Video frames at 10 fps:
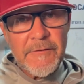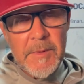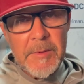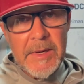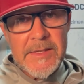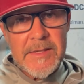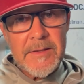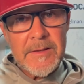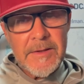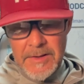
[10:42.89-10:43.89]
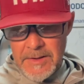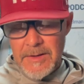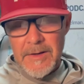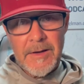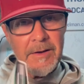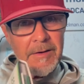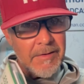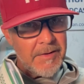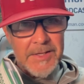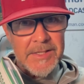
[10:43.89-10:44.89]
from the best.
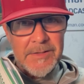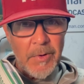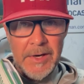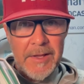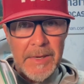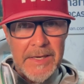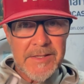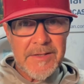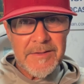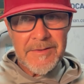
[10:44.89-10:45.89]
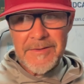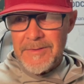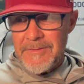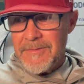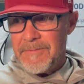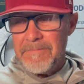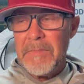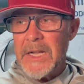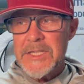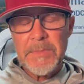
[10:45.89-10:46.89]
This is one of the best.
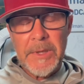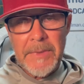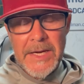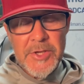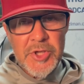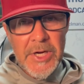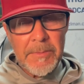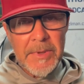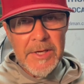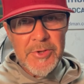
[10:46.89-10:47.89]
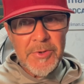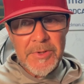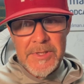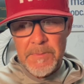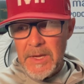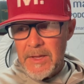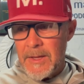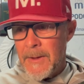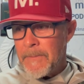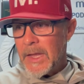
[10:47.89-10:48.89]
Multiple major champion in Jordan Spieth,
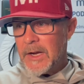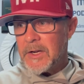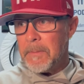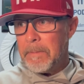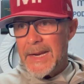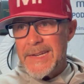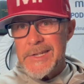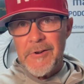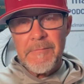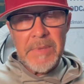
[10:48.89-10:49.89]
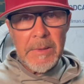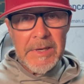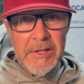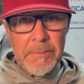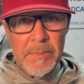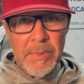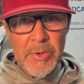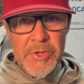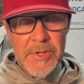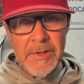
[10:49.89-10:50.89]
a competitor of biblical
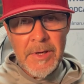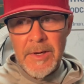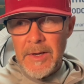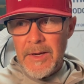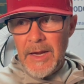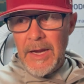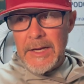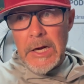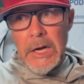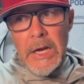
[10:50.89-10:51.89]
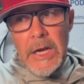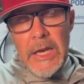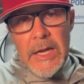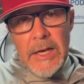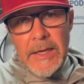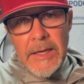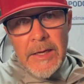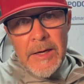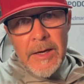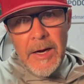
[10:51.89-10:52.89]
proportion, and clearly
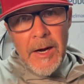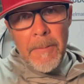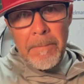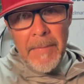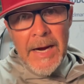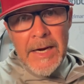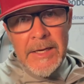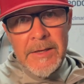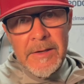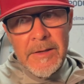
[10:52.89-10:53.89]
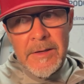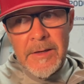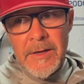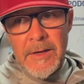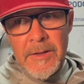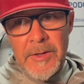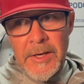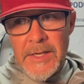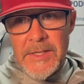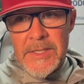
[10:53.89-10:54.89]
a mind that
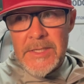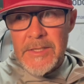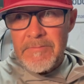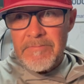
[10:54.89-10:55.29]
is